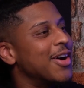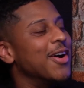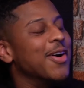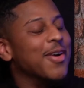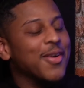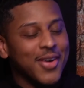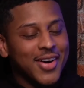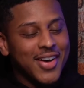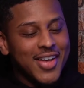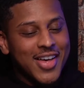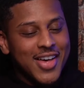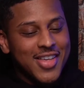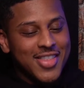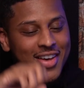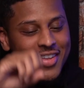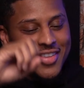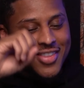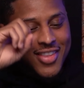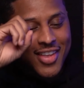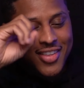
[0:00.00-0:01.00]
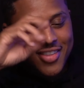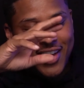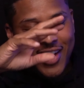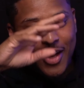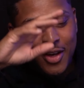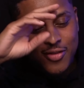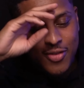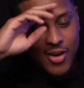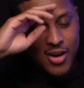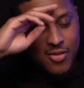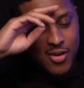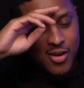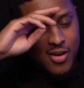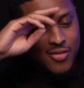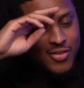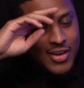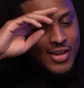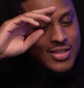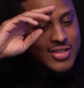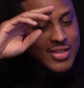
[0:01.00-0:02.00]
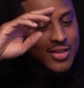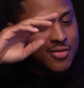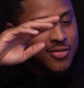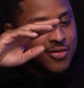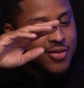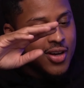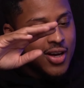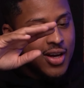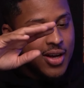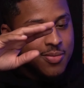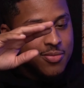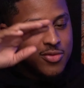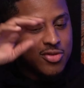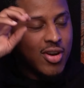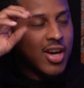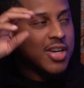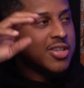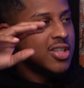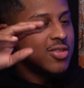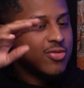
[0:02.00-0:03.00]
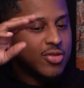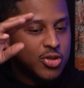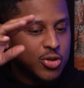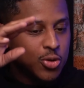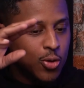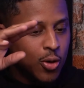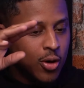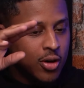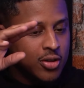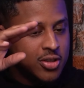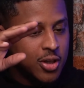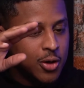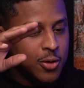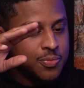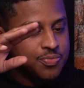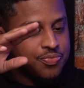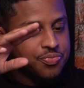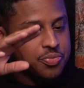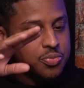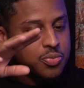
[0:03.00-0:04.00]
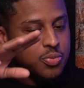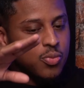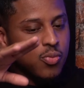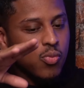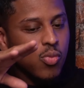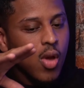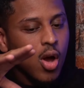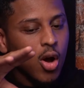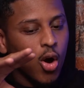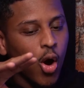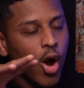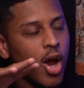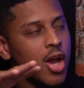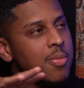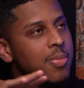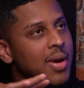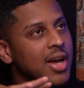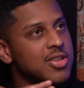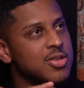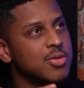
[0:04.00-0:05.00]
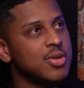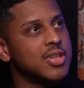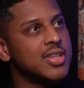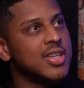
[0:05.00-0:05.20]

cool. That was very, very effective strategies for sure. So, going back to a